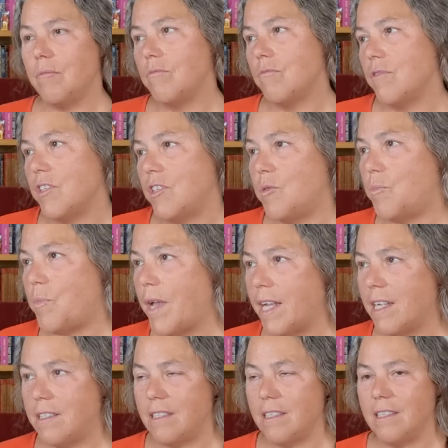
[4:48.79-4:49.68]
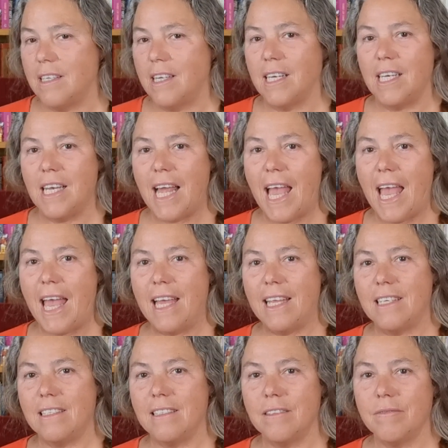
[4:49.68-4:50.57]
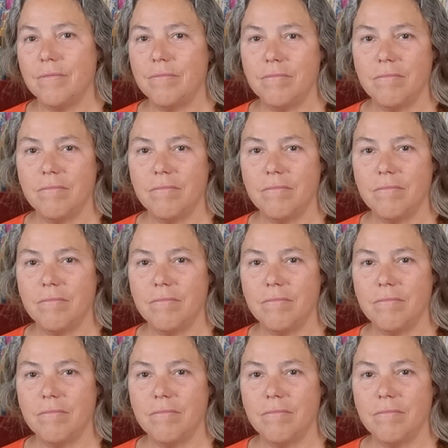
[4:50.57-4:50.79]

respected clan